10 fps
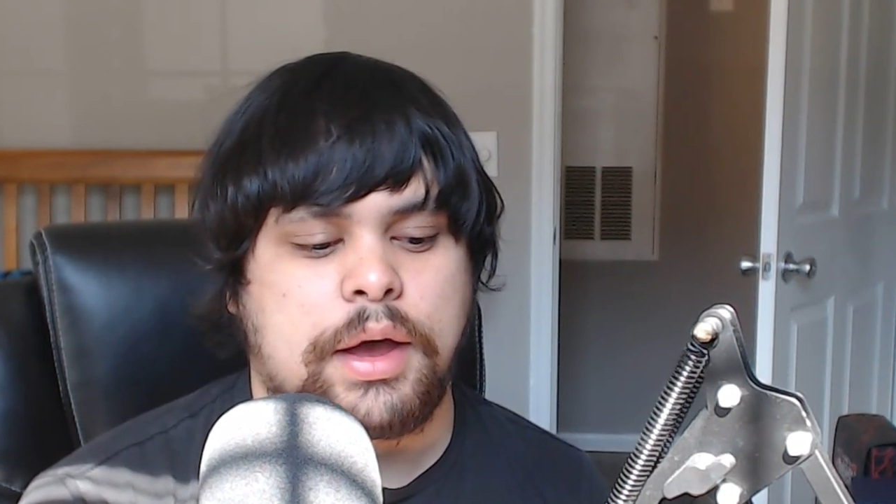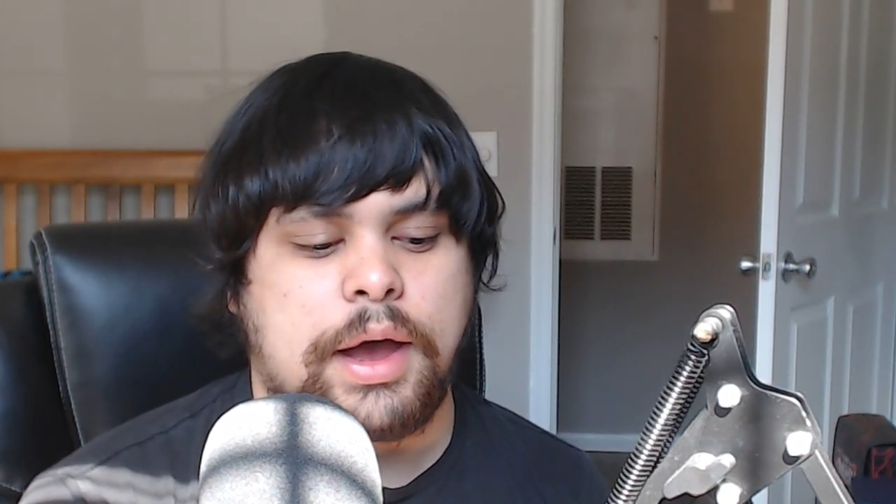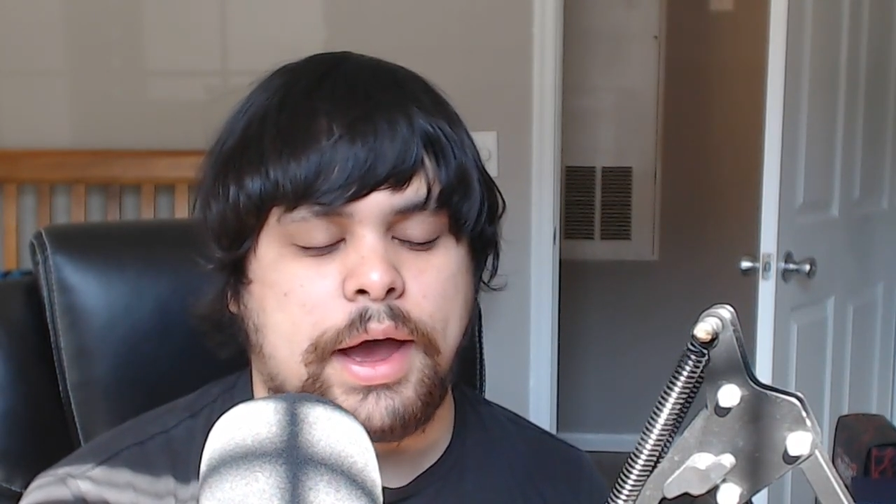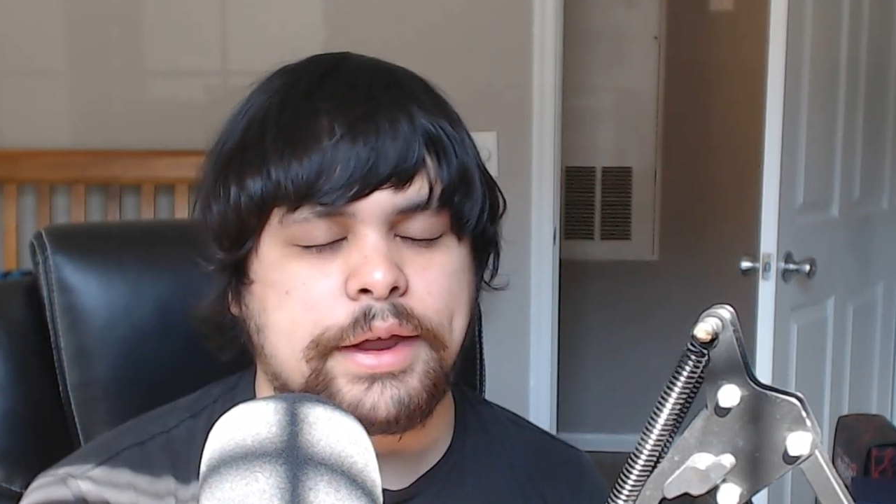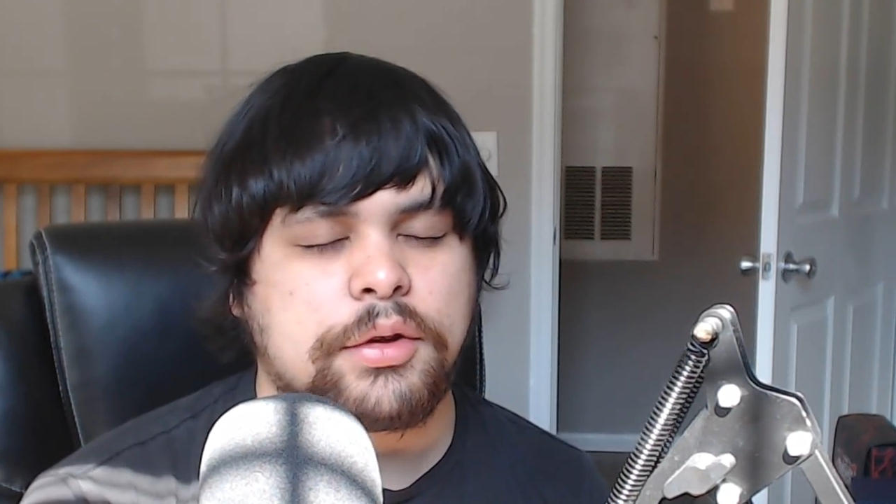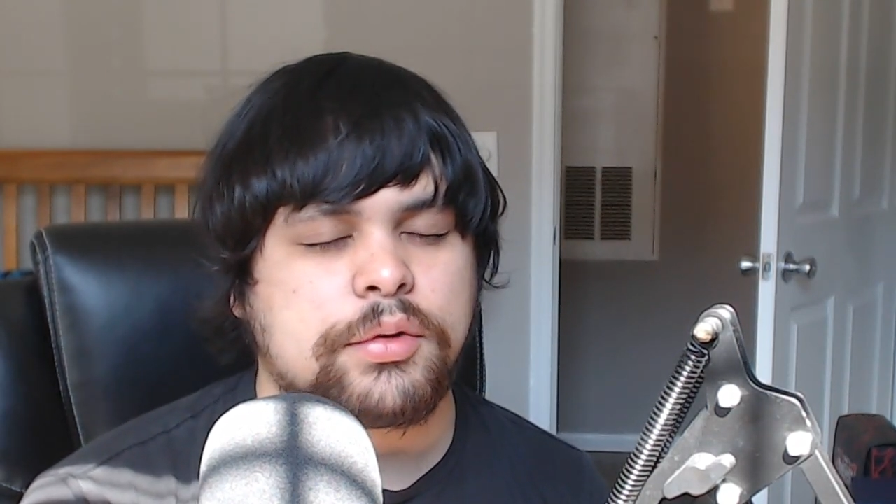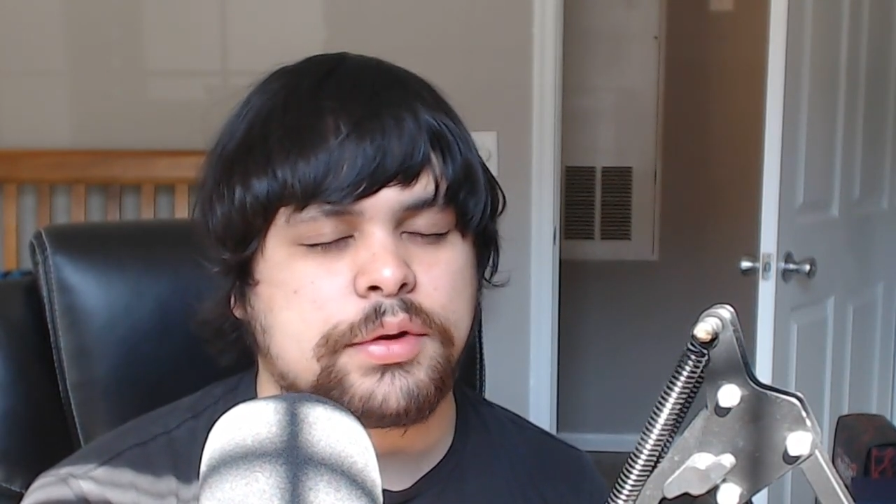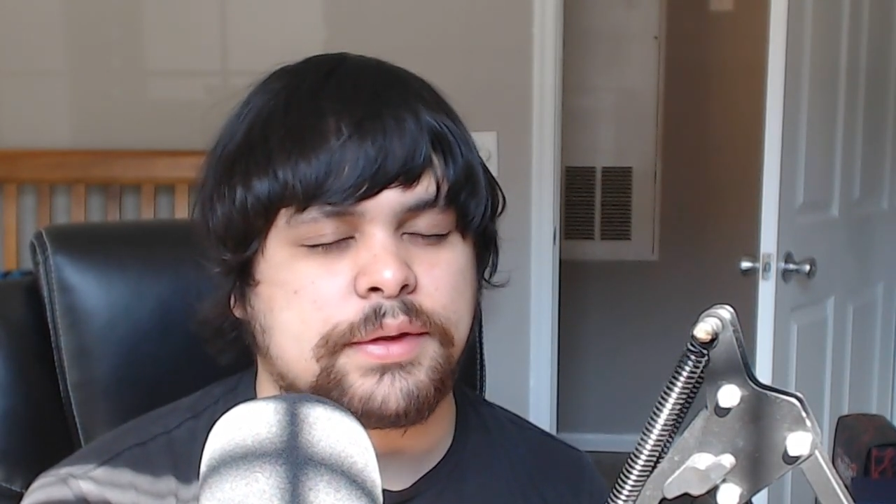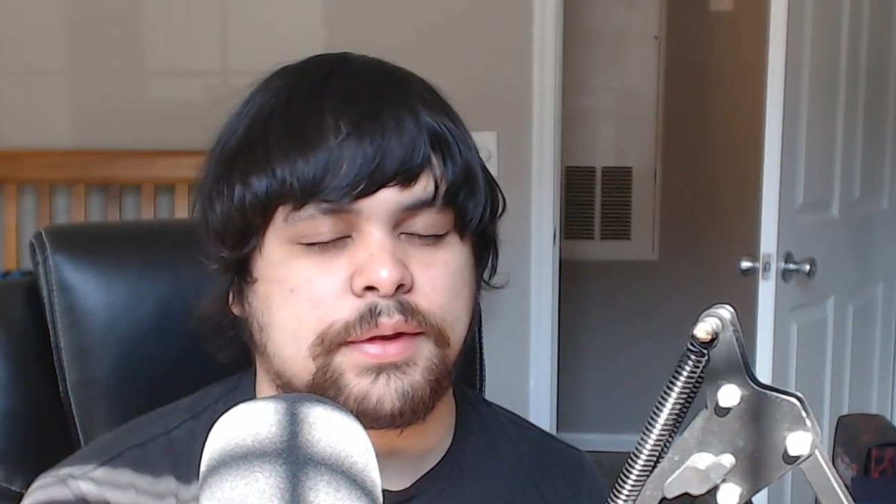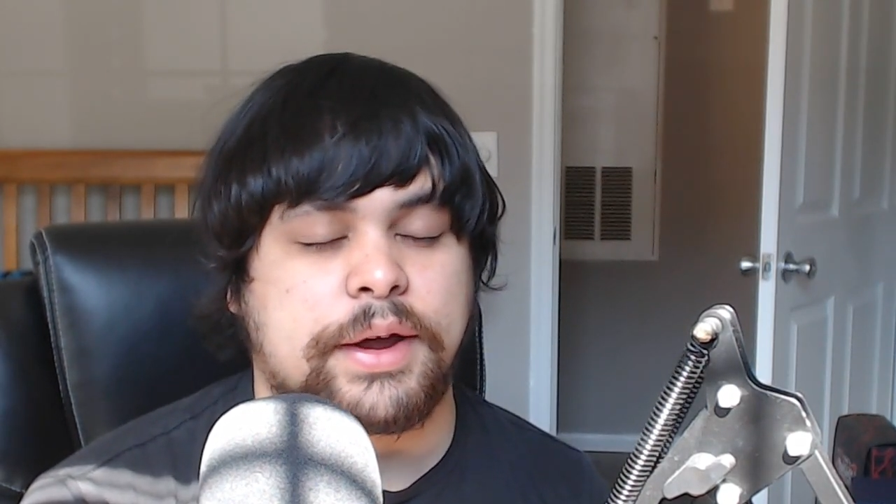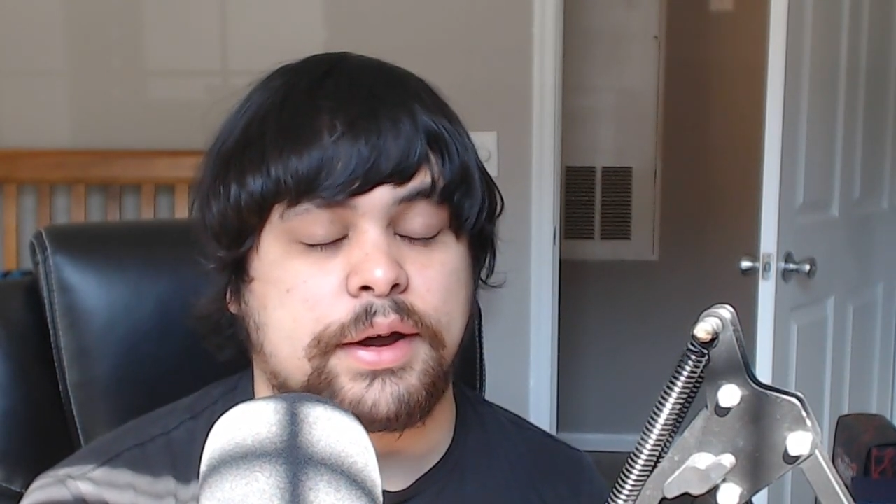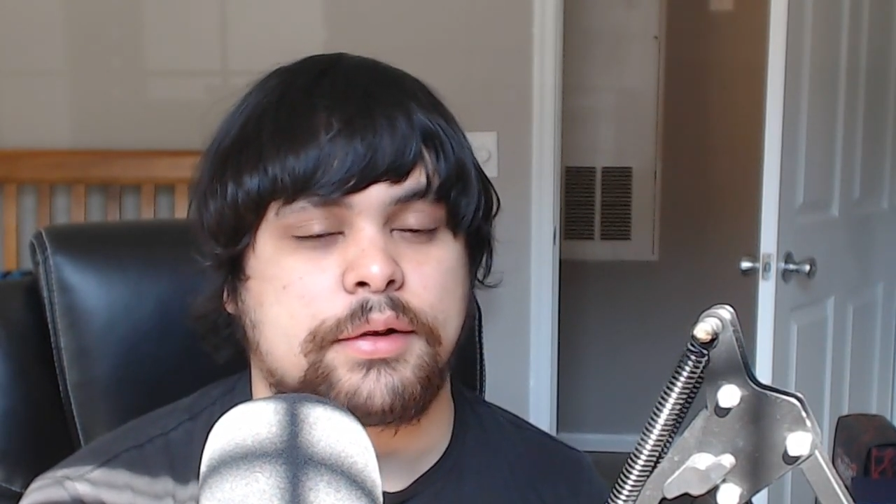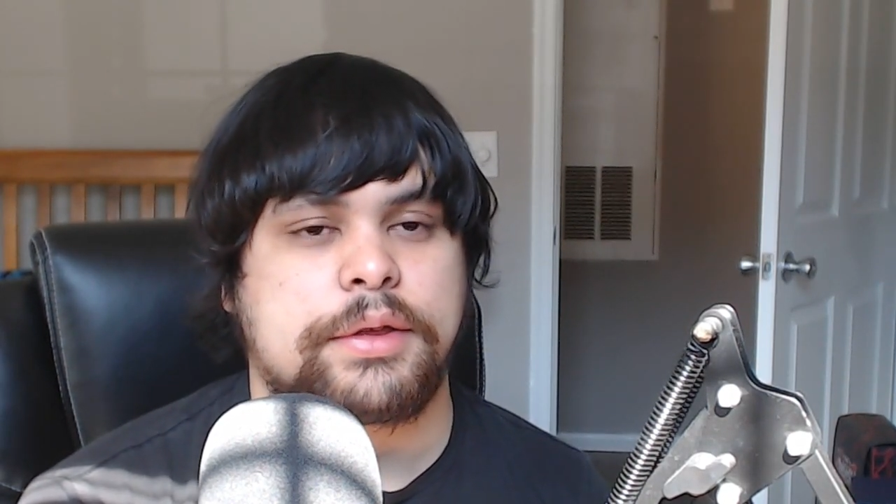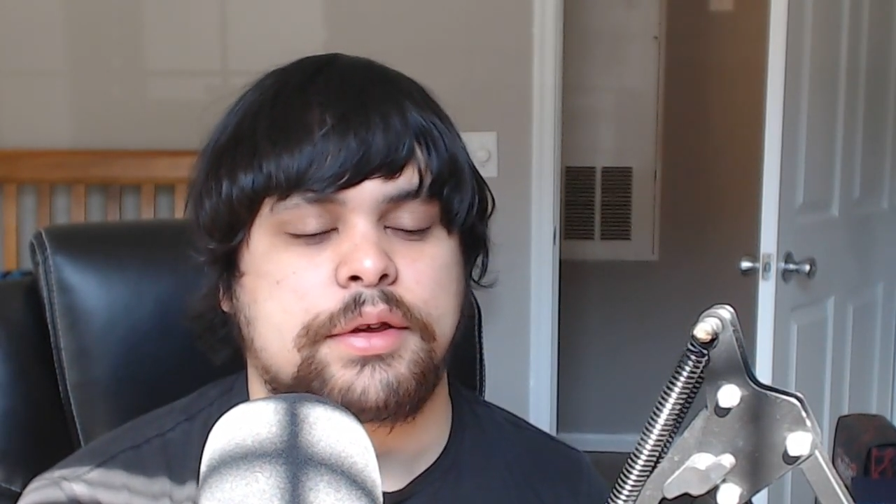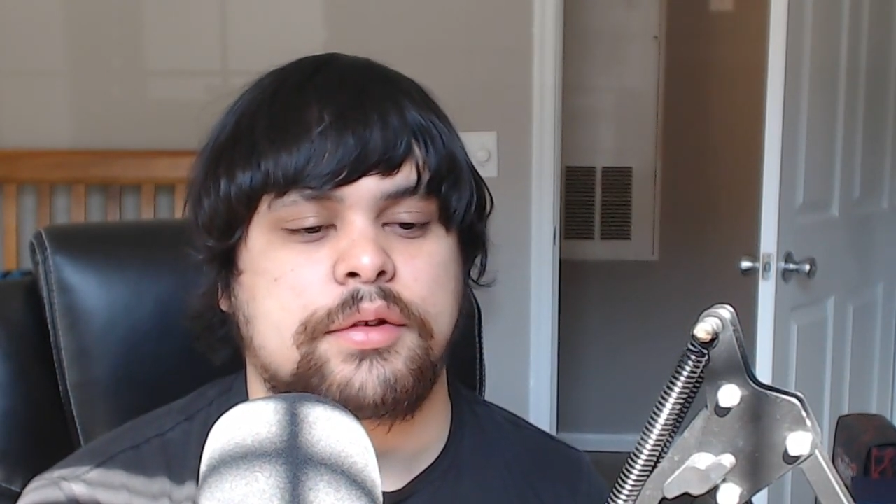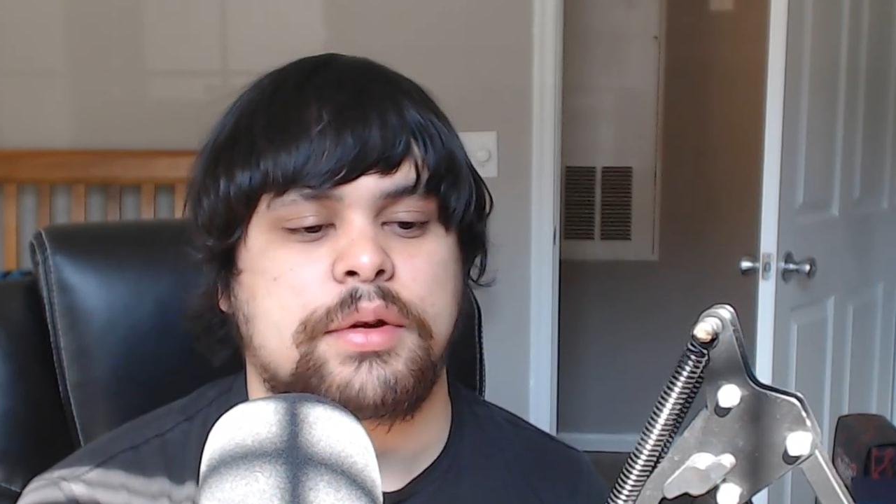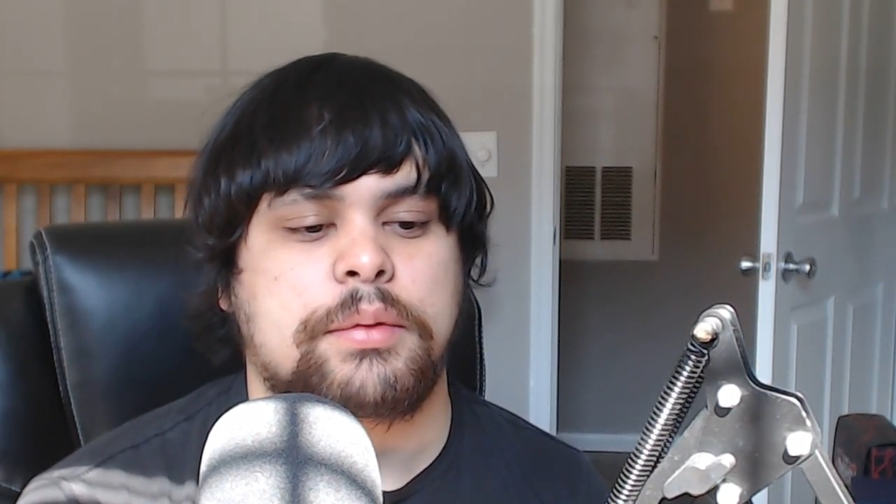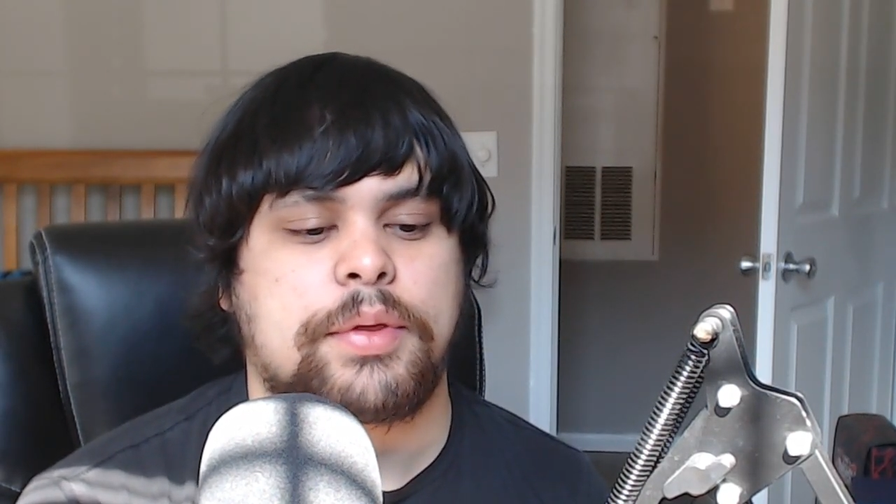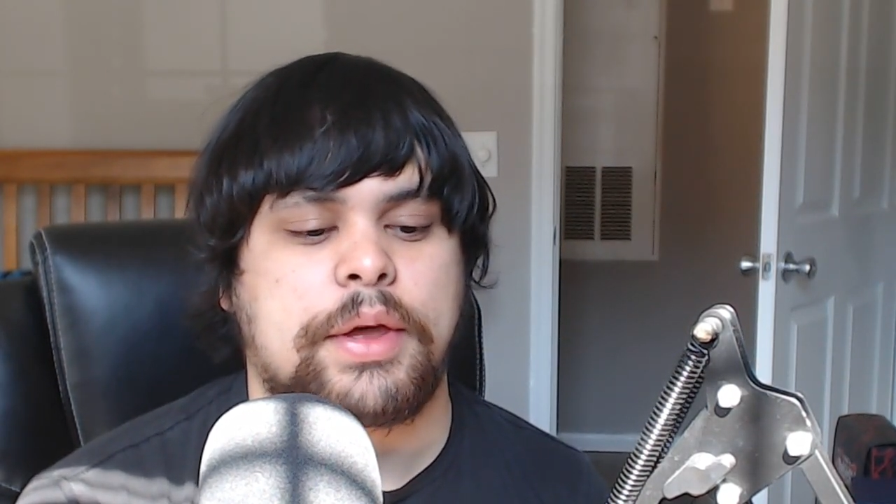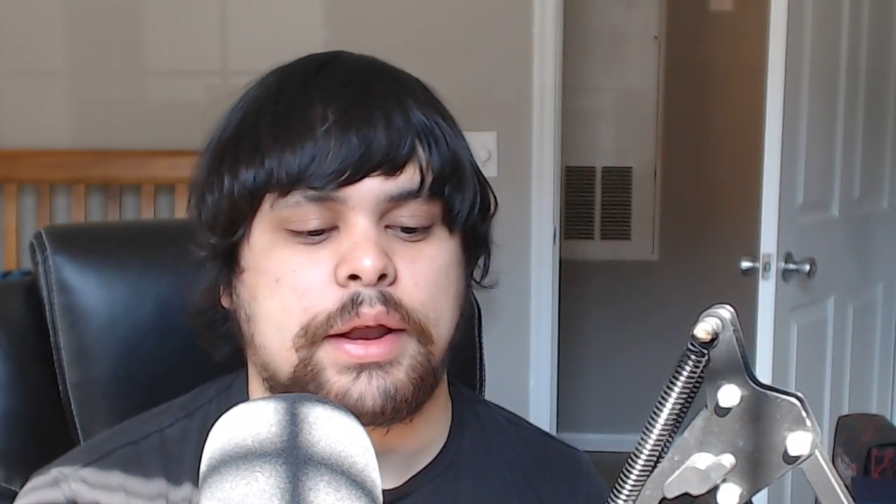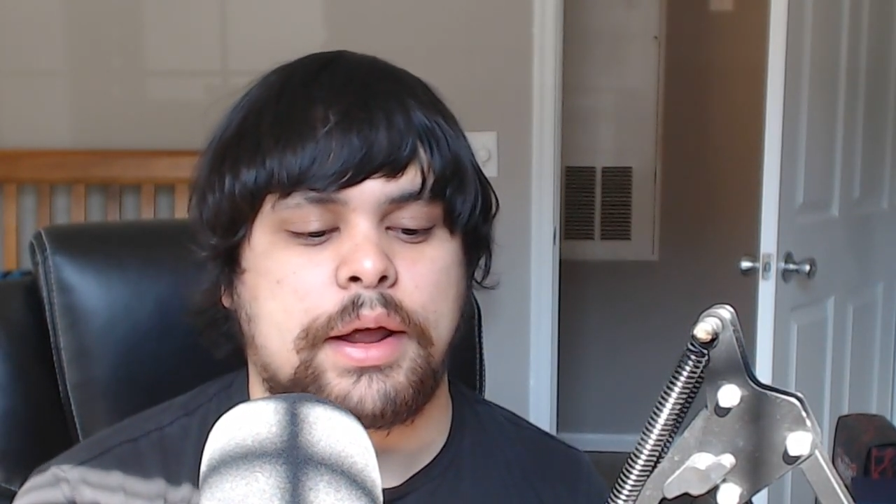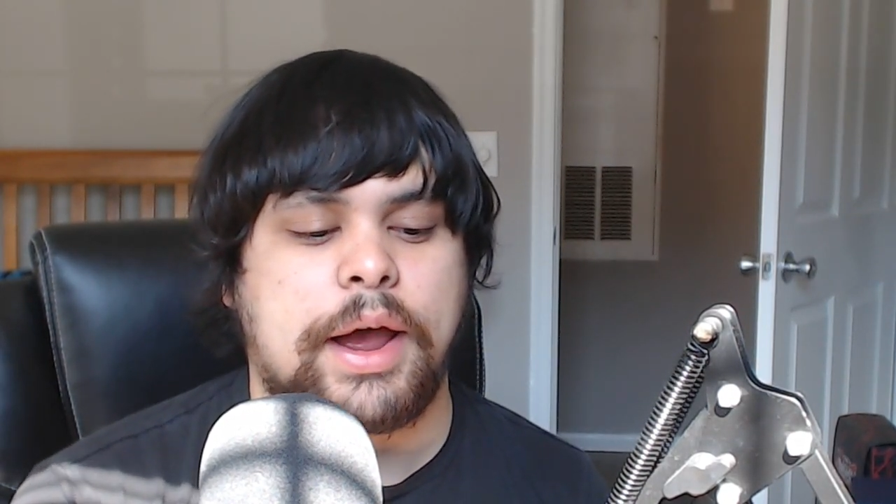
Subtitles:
I don't entirely agree with that.